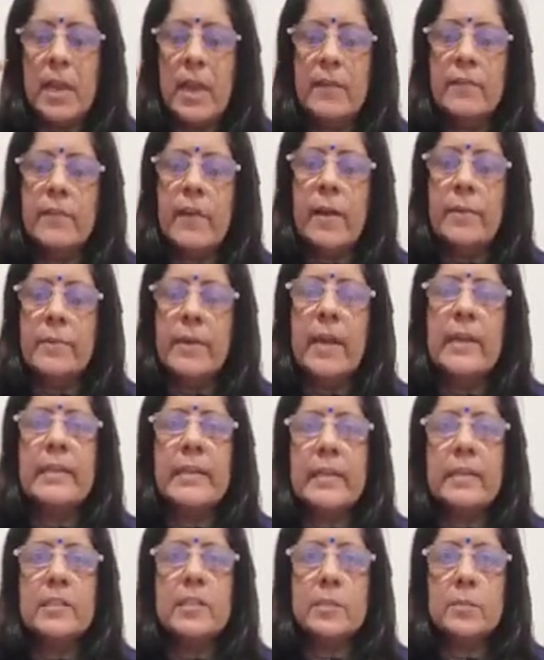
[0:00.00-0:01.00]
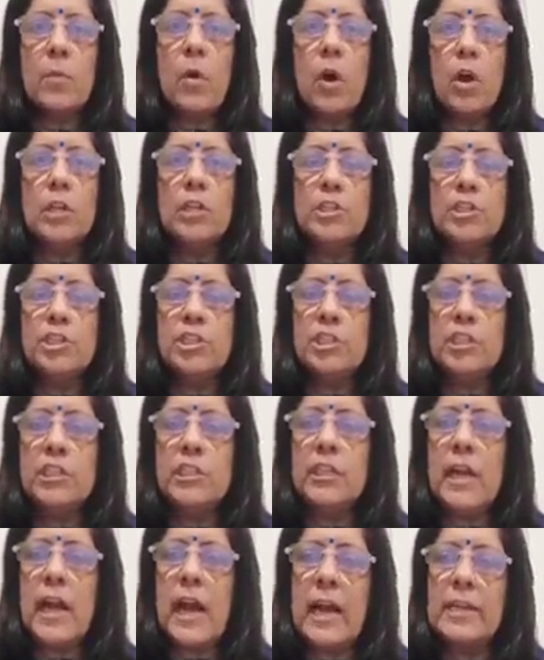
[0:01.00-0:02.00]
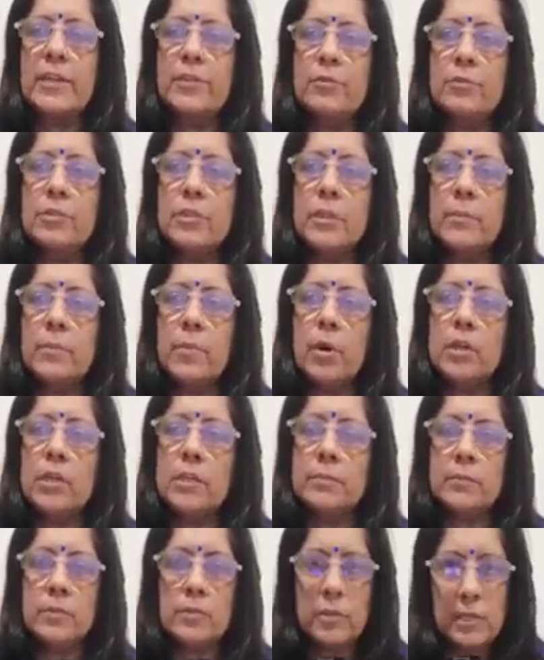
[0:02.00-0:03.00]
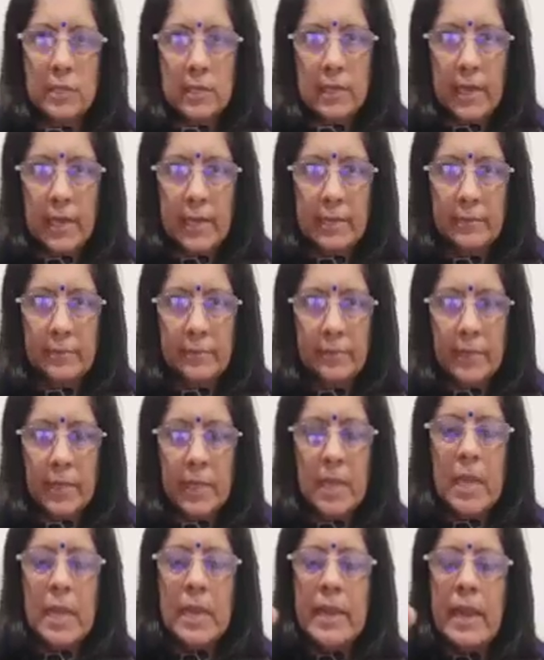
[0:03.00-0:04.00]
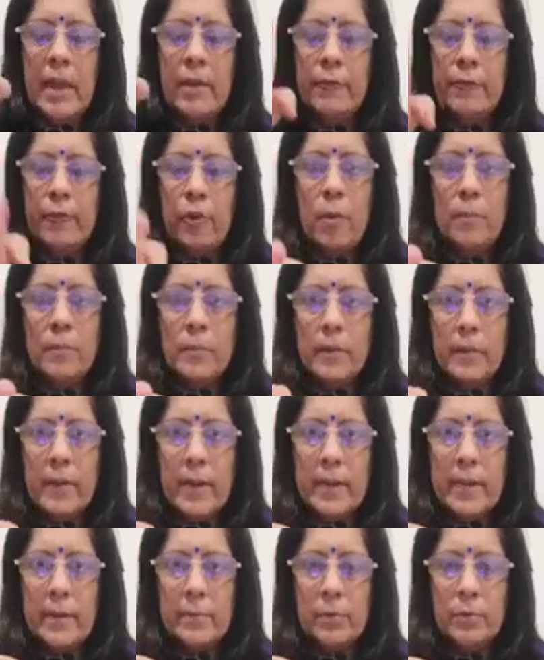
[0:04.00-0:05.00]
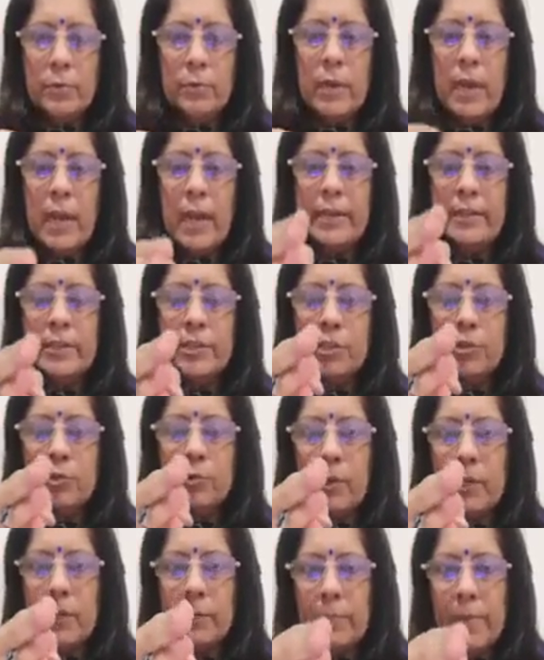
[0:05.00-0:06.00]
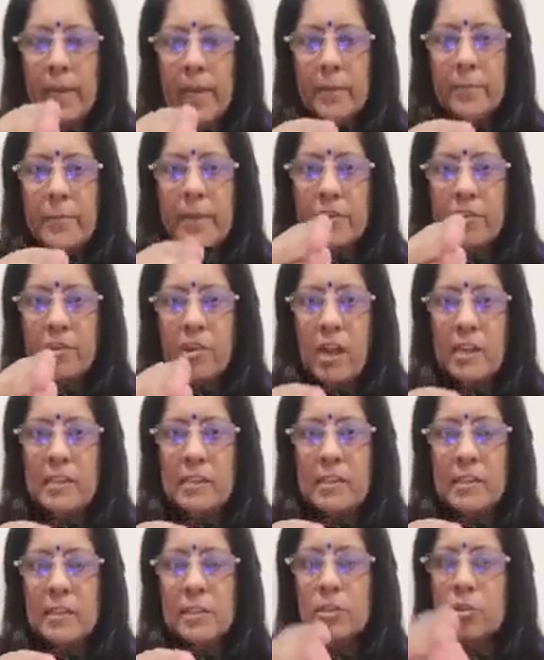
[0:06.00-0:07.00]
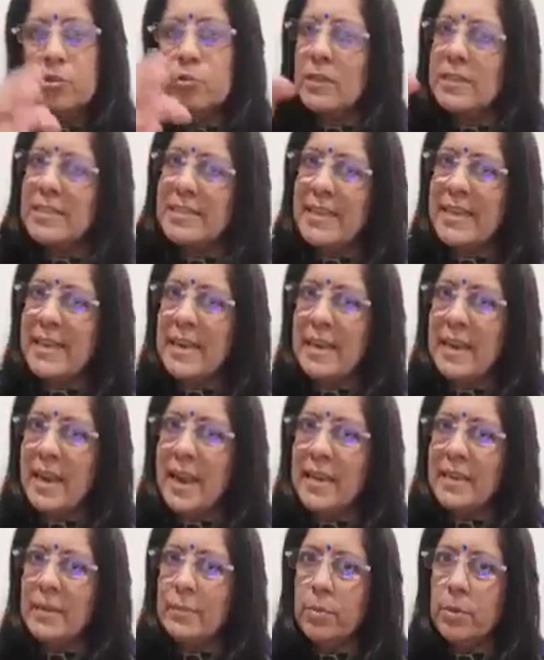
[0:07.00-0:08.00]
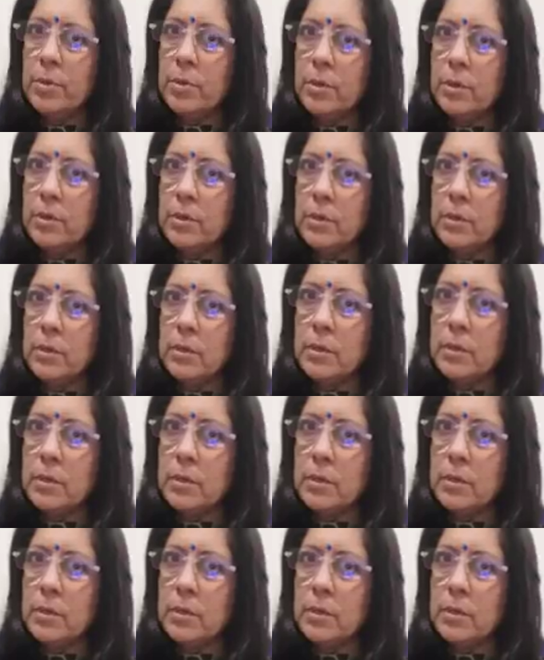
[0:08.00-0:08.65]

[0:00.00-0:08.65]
Now, if I'm writing a small g, I use the bottom 3 line. Now, from the red and blue lines, you will make me transit to a single line book.